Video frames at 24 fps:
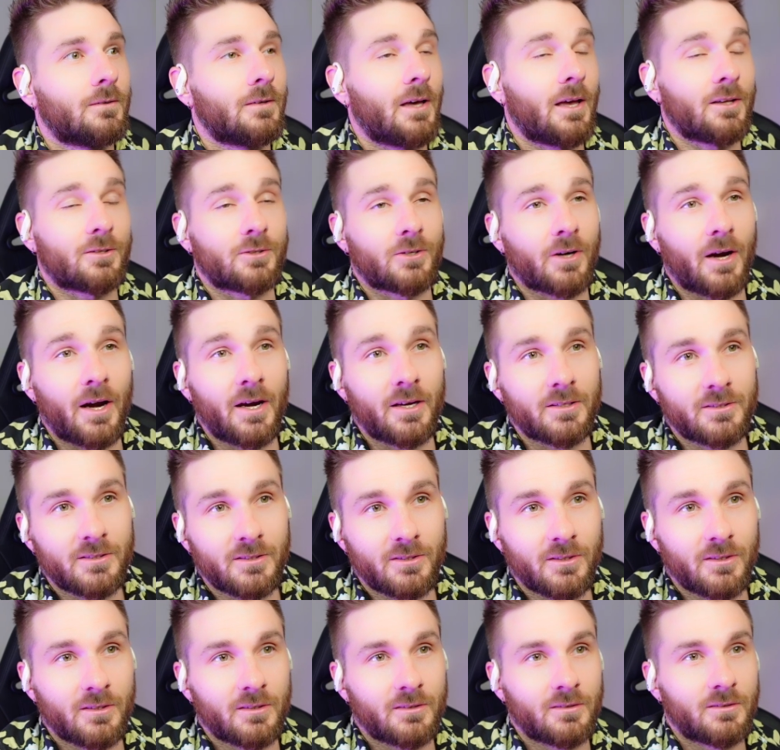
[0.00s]
That's crazy,
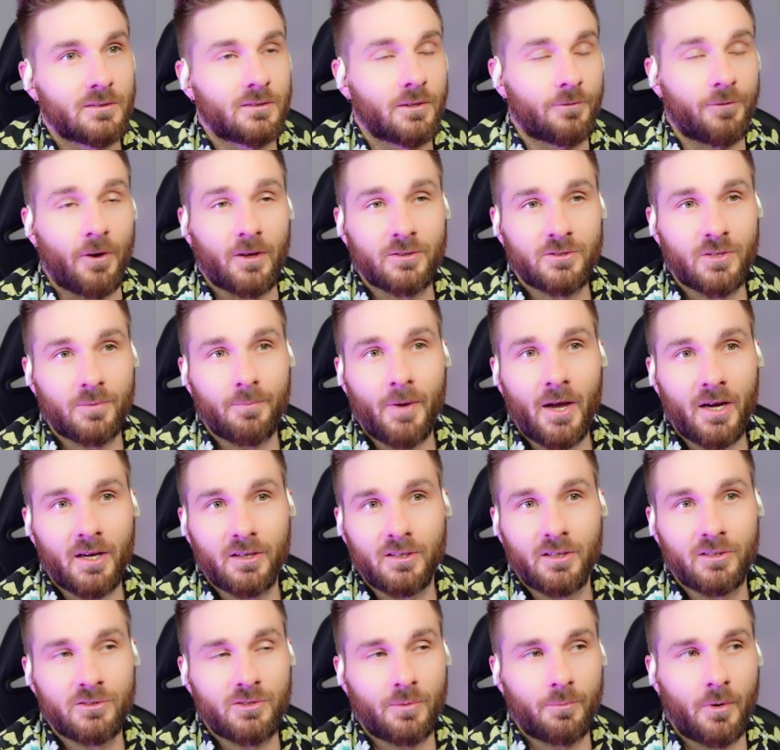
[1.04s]
dude. Defensive
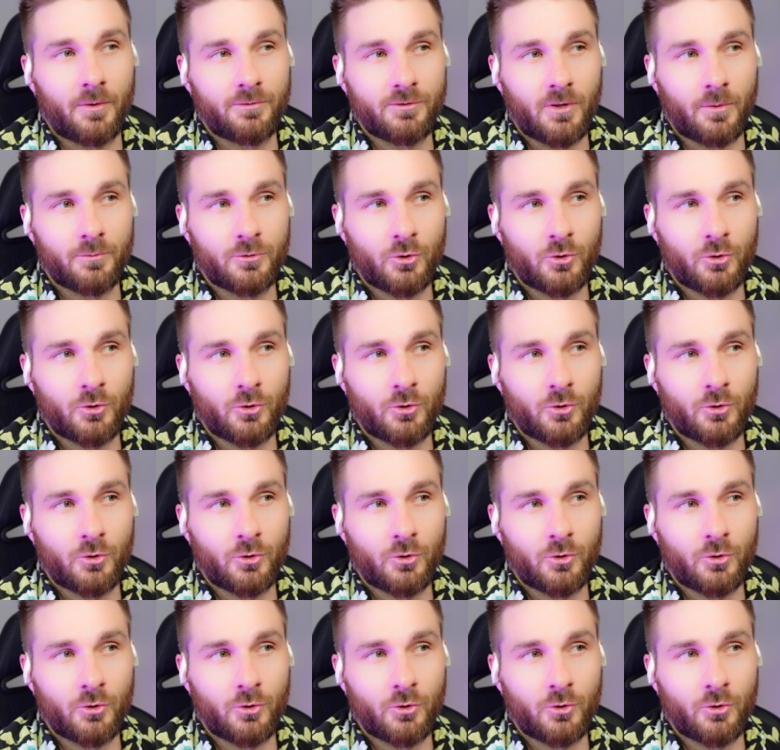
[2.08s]
mechanism of some